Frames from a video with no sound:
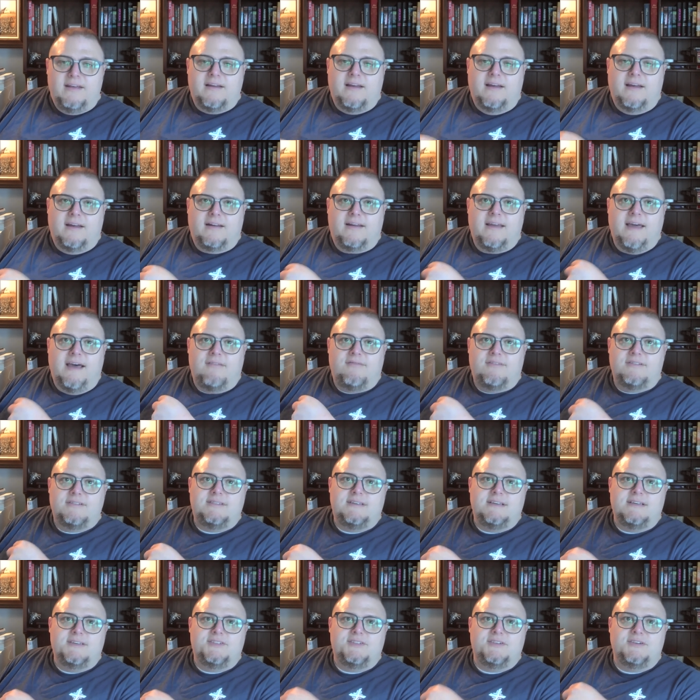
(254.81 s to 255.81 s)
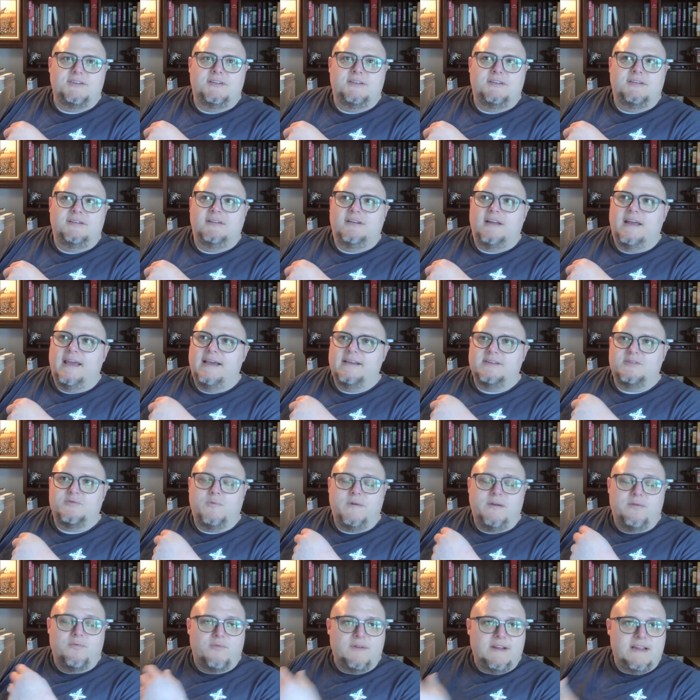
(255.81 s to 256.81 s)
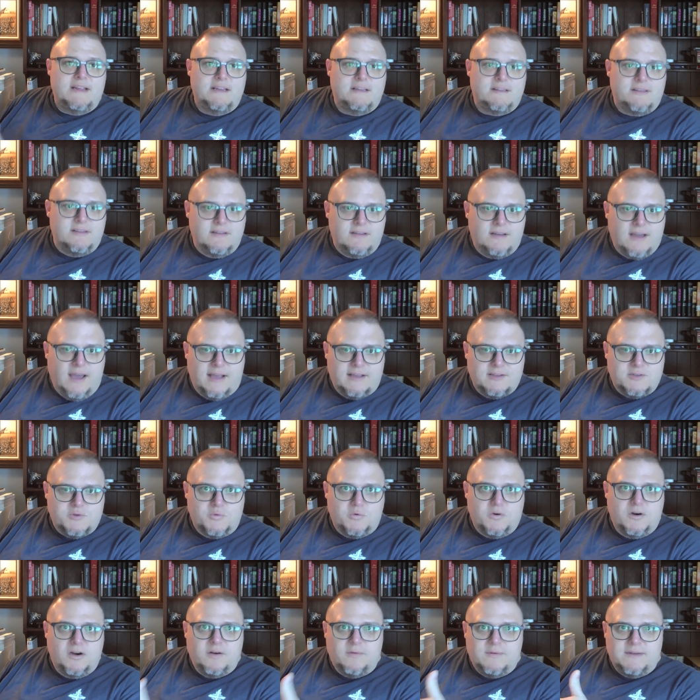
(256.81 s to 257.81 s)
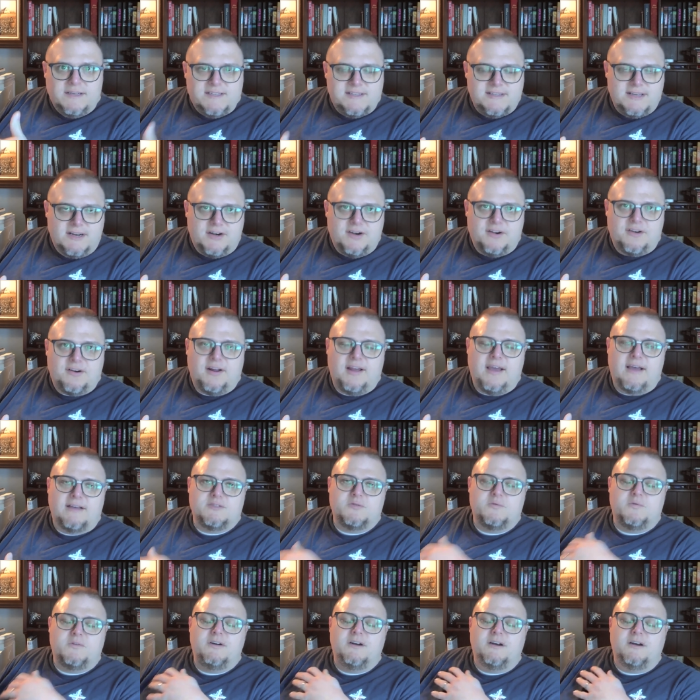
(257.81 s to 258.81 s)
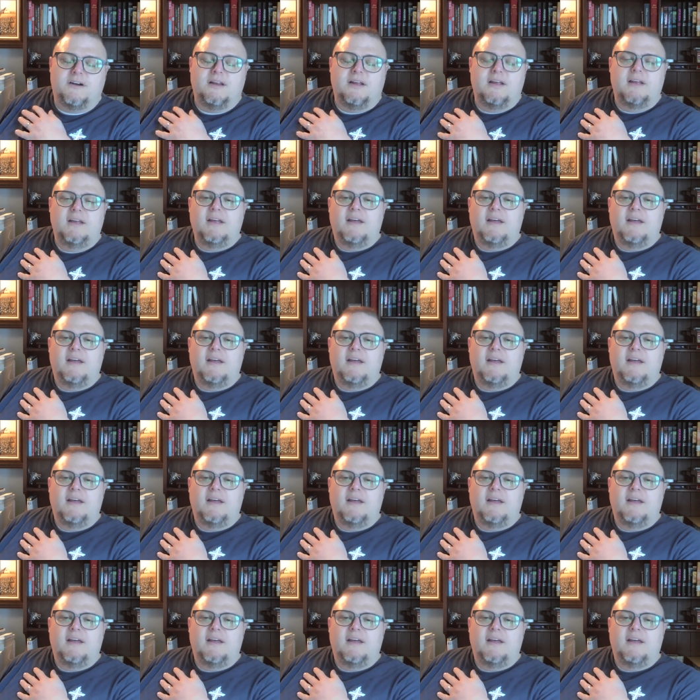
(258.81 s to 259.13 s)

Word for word: uh, conversation as we read God's word, we sit under God's word,